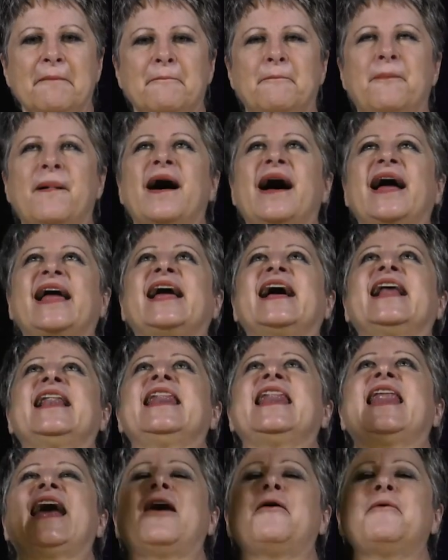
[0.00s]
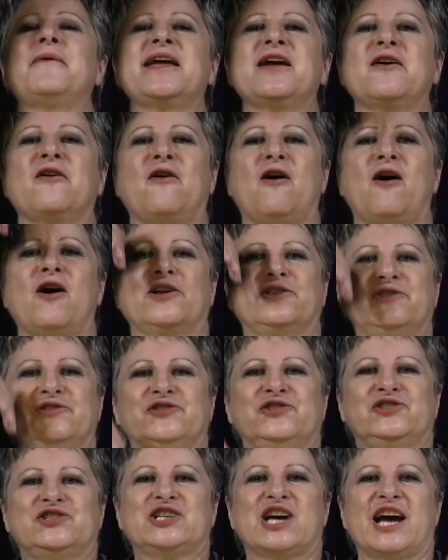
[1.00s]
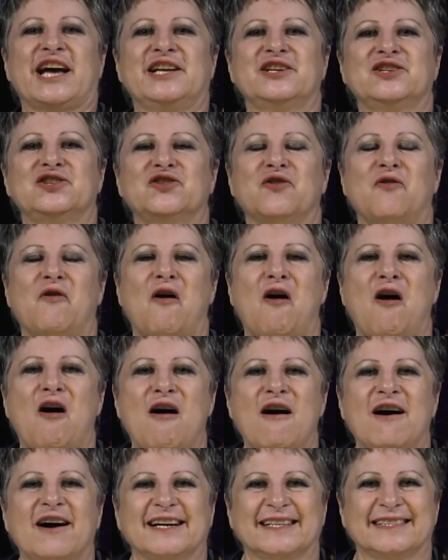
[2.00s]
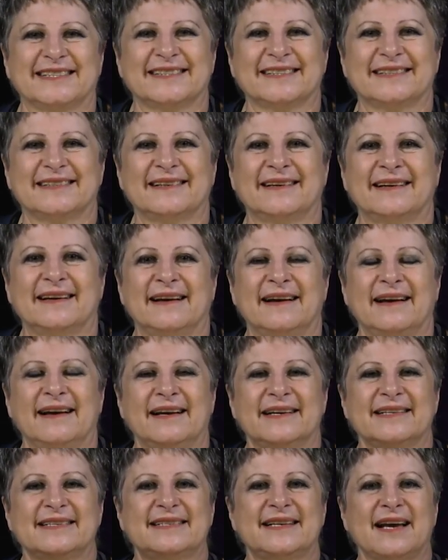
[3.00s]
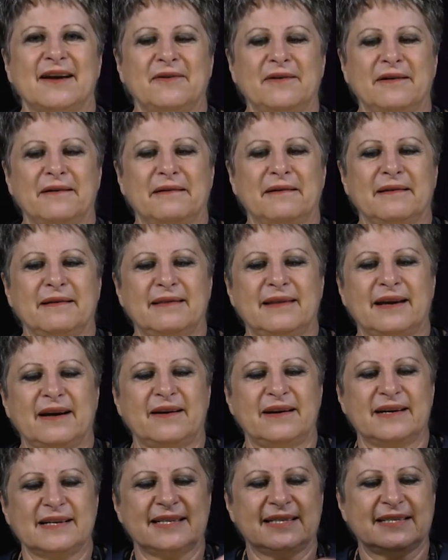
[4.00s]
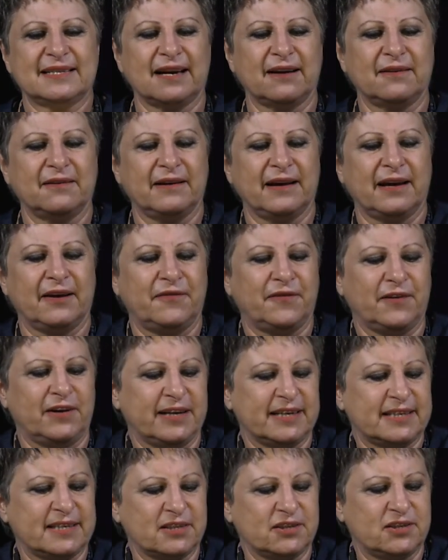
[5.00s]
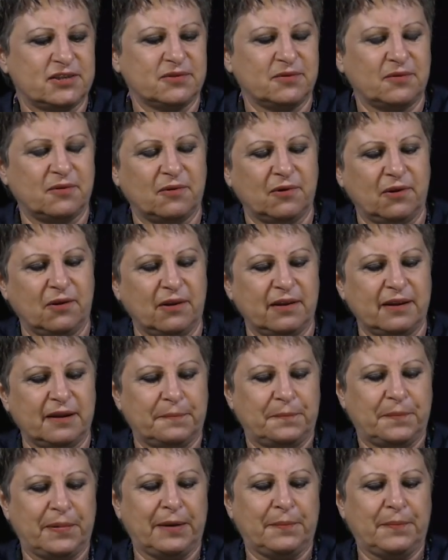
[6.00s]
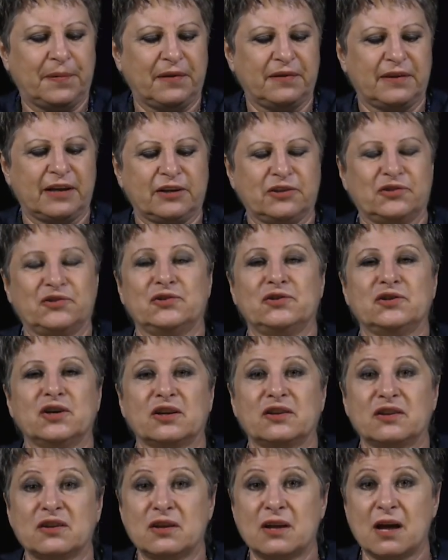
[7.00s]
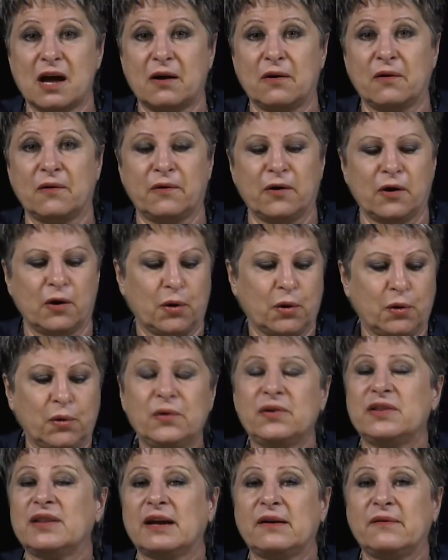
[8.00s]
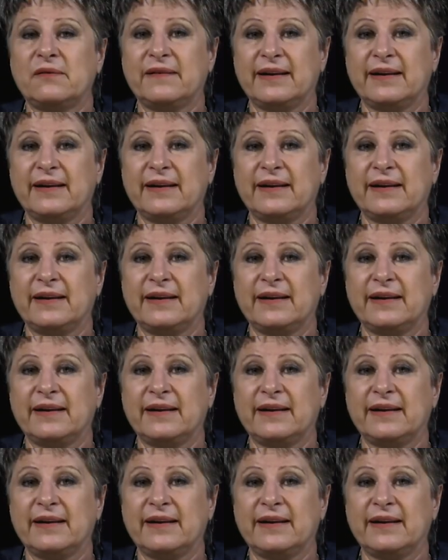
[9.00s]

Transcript: by allowing God to change your heart. So there are if you listen to all the people that do not know who they